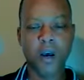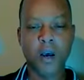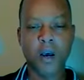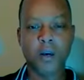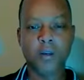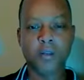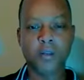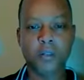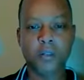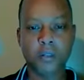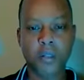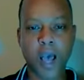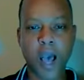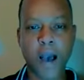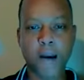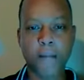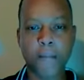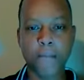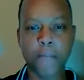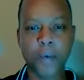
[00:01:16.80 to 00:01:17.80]

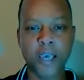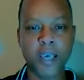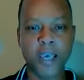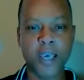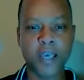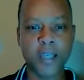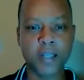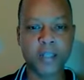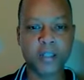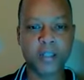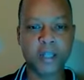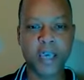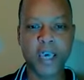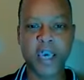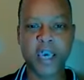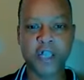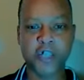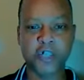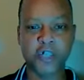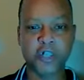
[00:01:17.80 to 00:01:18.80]
Stop paying
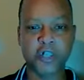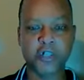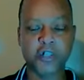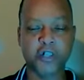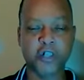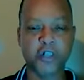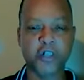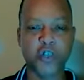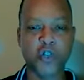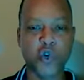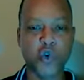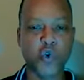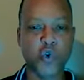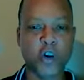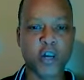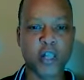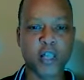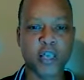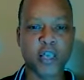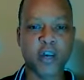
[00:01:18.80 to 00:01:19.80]
attention to
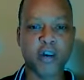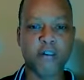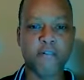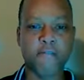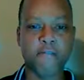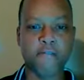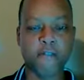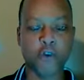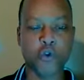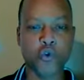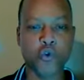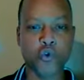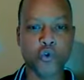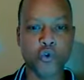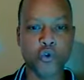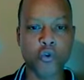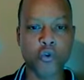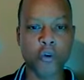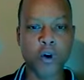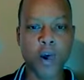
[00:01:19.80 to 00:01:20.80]
nuclear
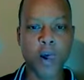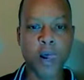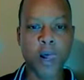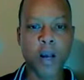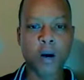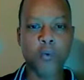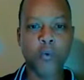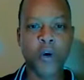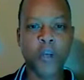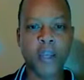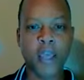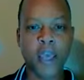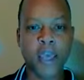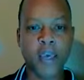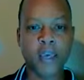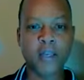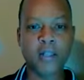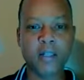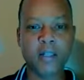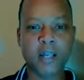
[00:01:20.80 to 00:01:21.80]
fuel when
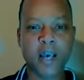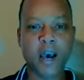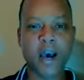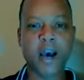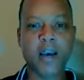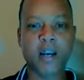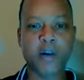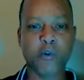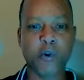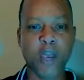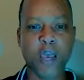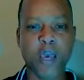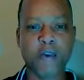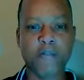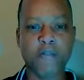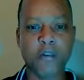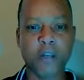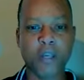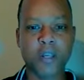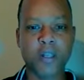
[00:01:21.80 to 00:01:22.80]

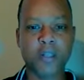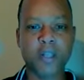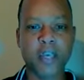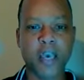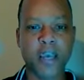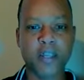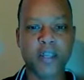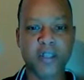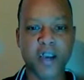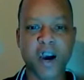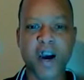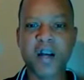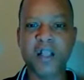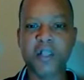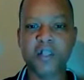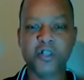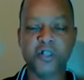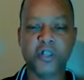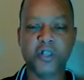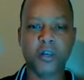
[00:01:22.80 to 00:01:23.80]
anti-gravity
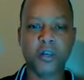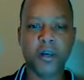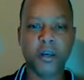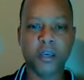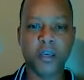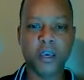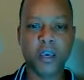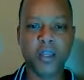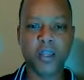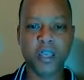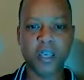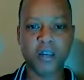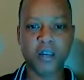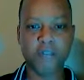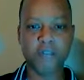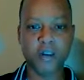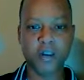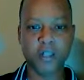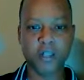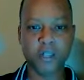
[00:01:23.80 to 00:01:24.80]
technology can
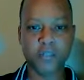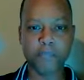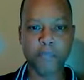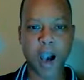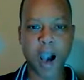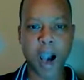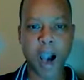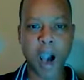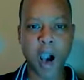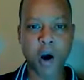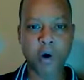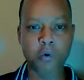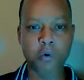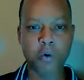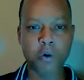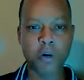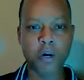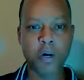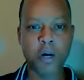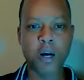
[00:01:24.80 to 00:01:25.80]
give us
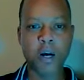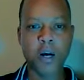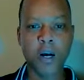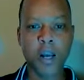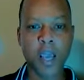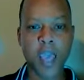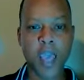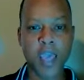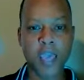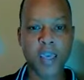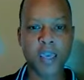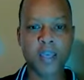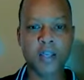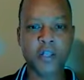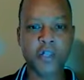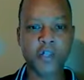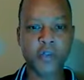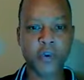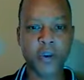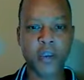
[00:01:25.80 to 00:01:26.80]
power
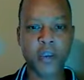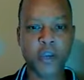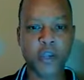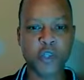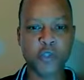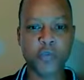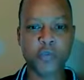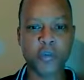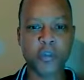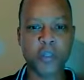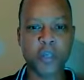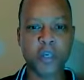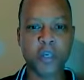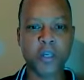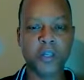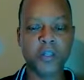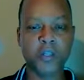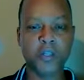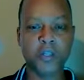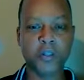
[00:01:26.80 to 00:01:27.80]
and
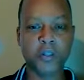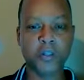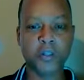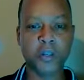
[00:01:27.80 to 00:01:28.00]
transportation.